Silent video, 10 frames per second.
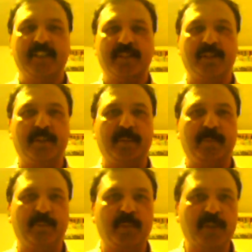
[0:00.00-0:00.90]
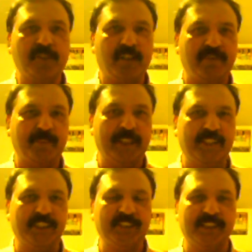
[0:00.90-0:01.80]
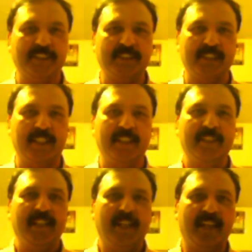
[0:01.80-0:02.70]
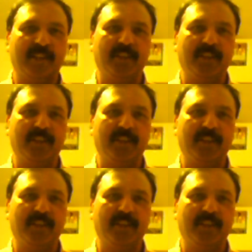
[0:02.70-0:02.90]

so most of my dishes are